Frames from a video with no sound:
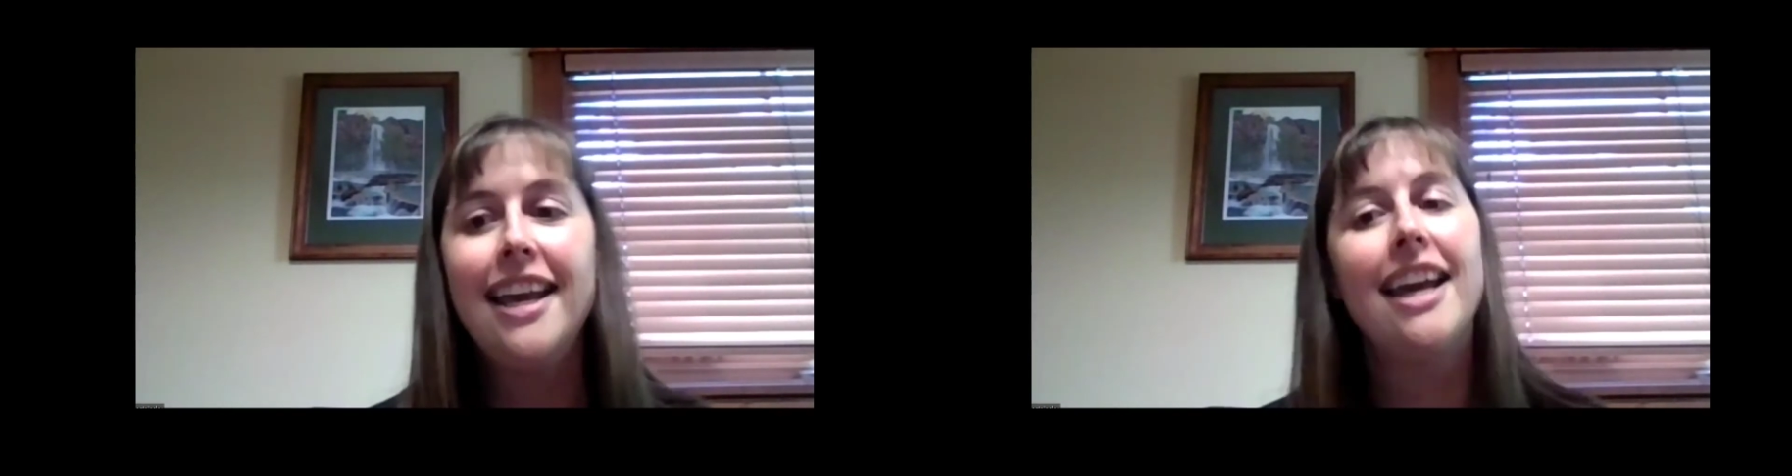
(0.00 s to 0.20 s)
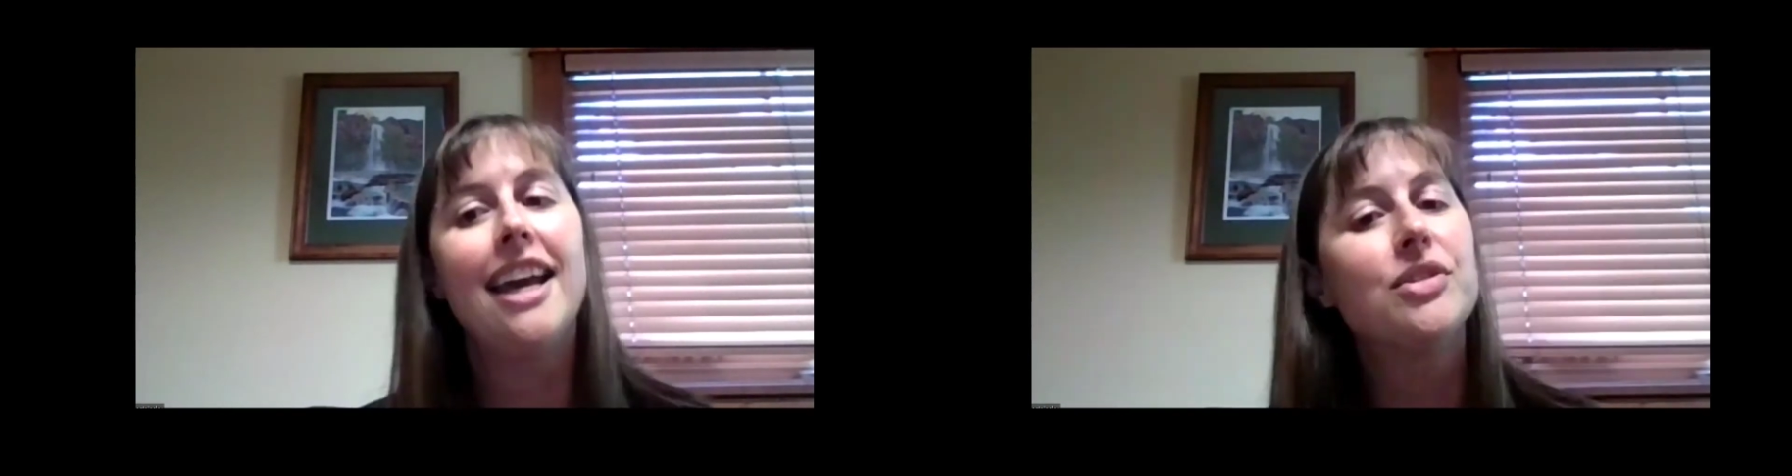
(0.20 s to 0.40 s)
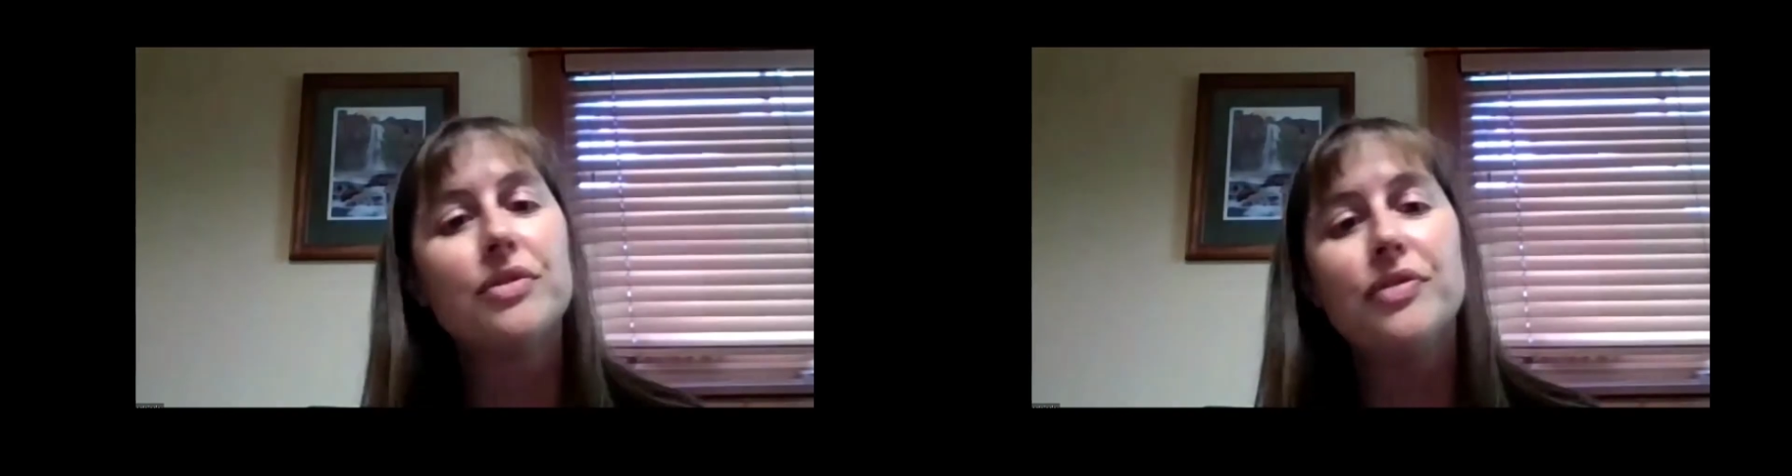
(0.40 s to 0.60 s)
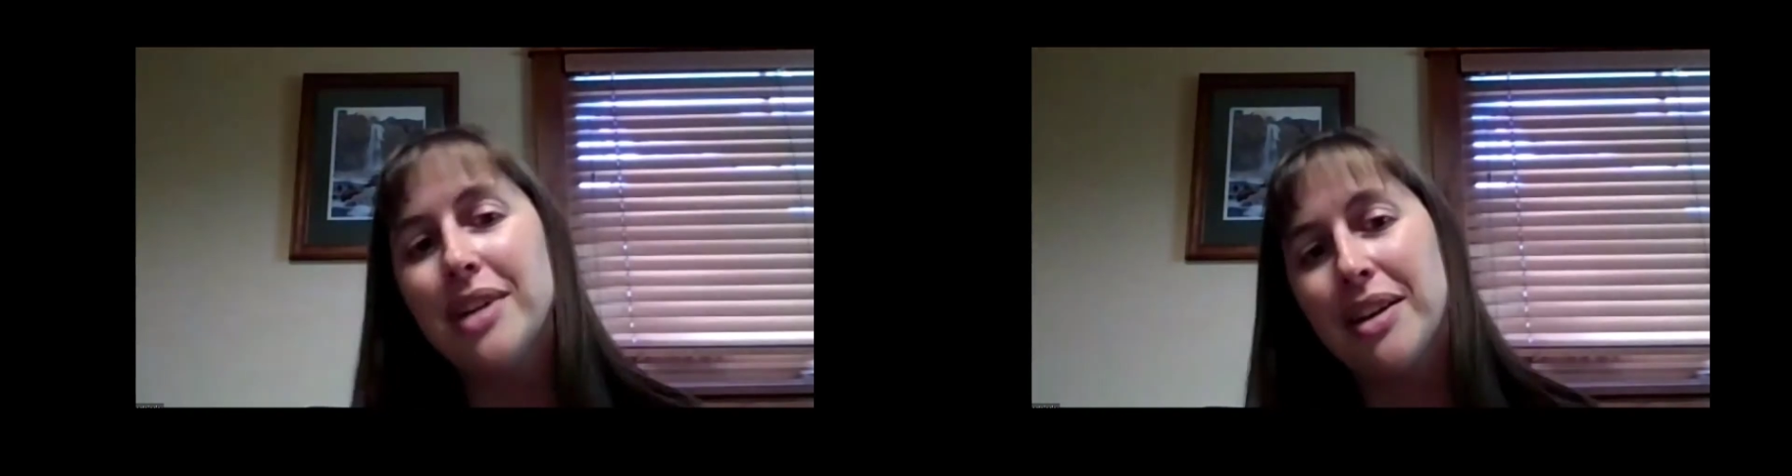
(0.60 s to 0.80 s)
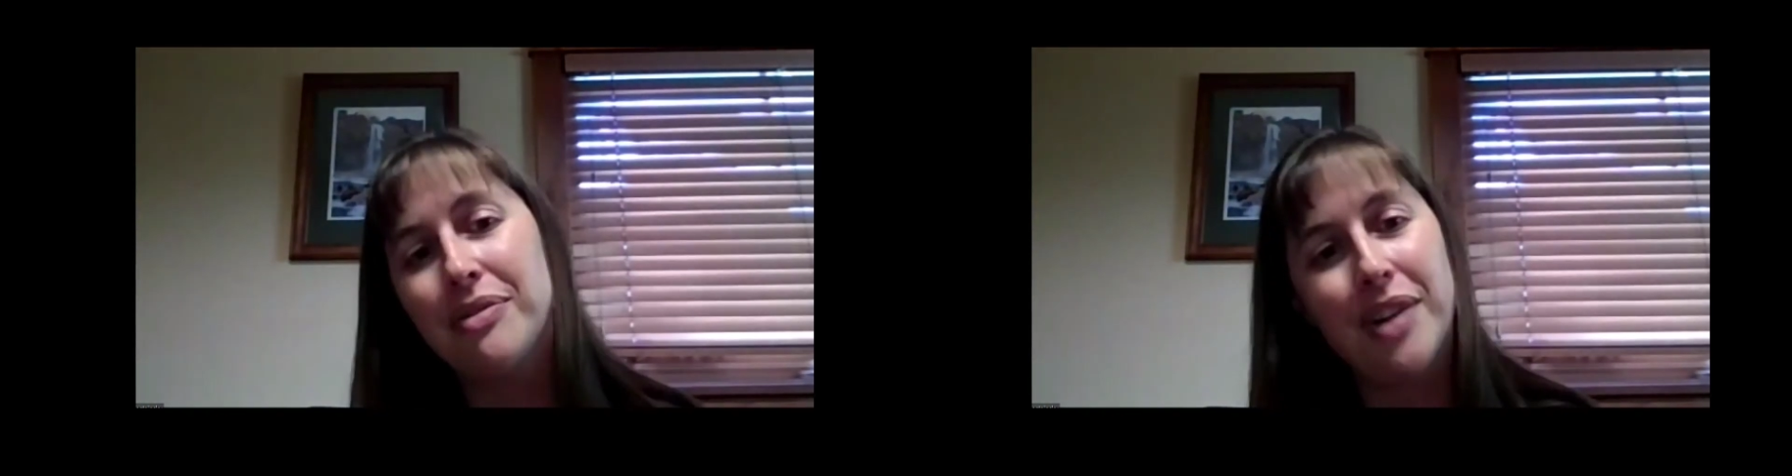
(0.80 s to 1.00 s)
And so if you don't
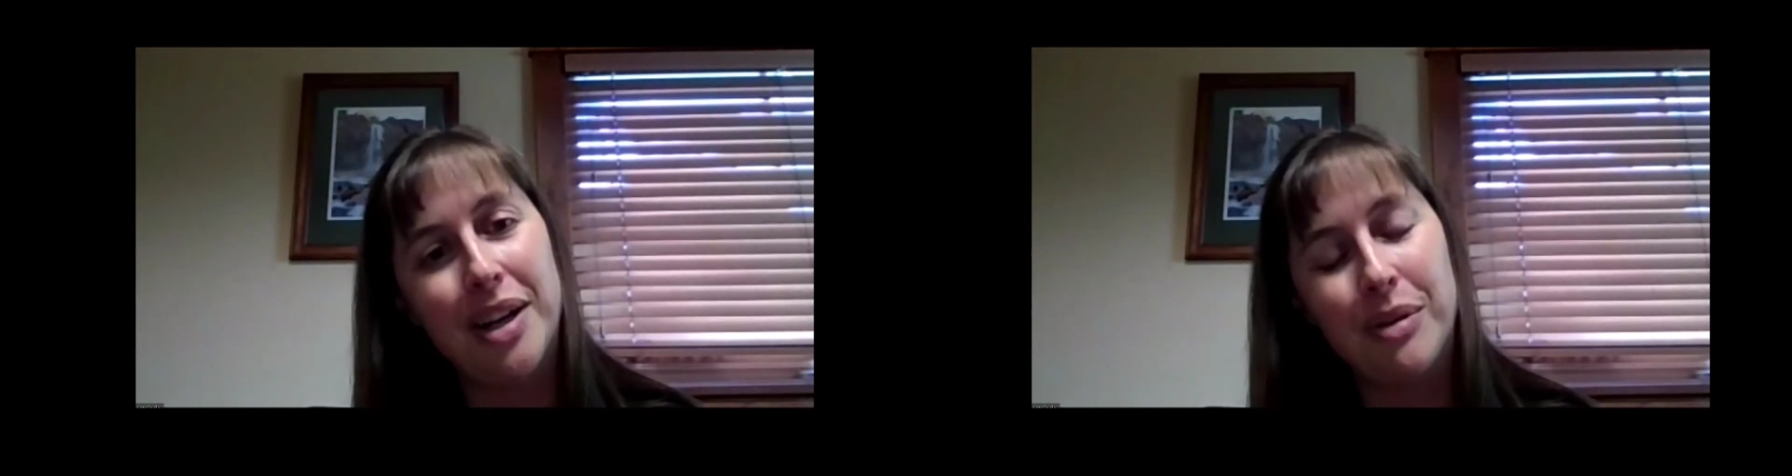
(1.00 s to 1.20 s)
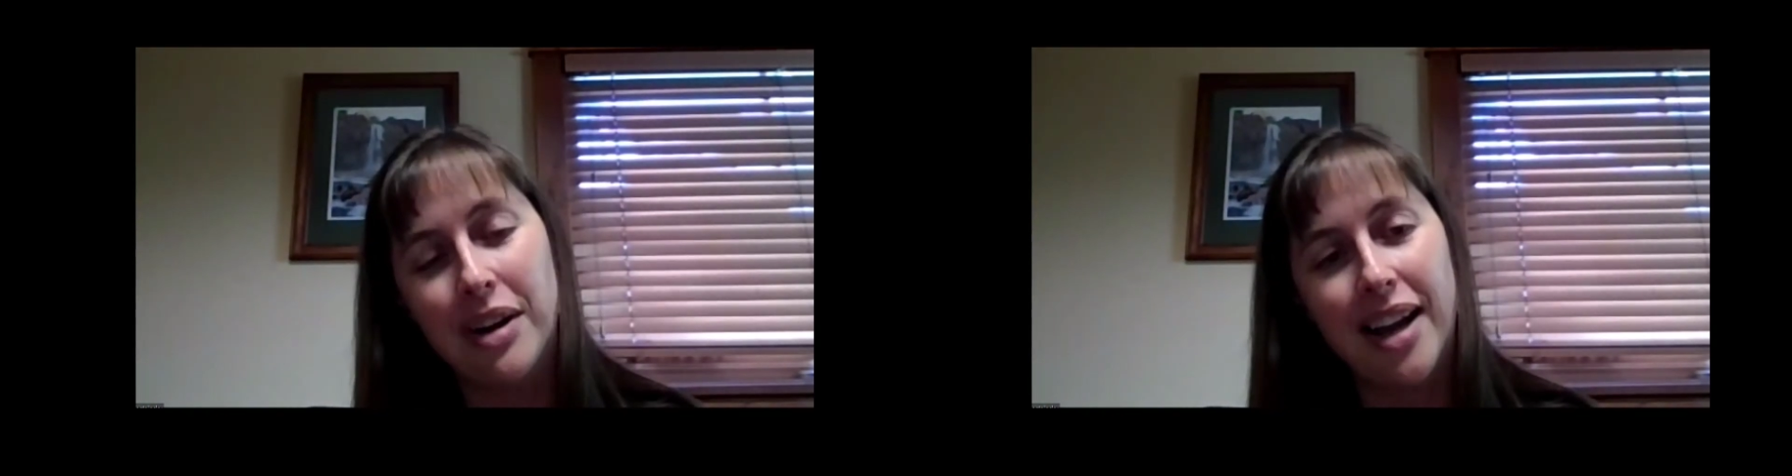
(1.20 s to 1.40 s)
have fun at work,